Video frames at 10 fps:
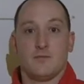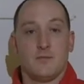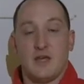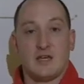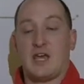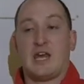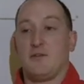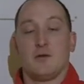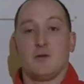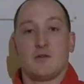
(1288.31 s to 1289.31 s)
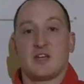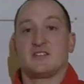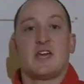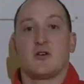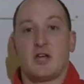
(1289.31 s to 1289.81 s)
the
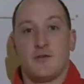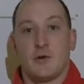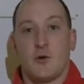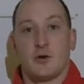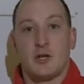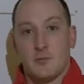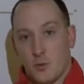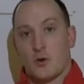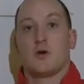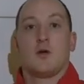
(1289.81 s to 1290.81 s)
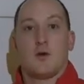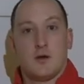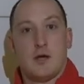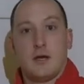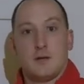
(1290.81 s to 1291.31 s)
container can't even hold it anymore,
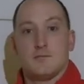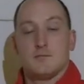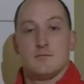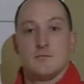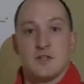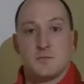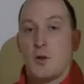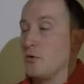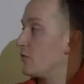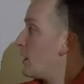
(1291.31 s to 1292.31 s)
and it explodes,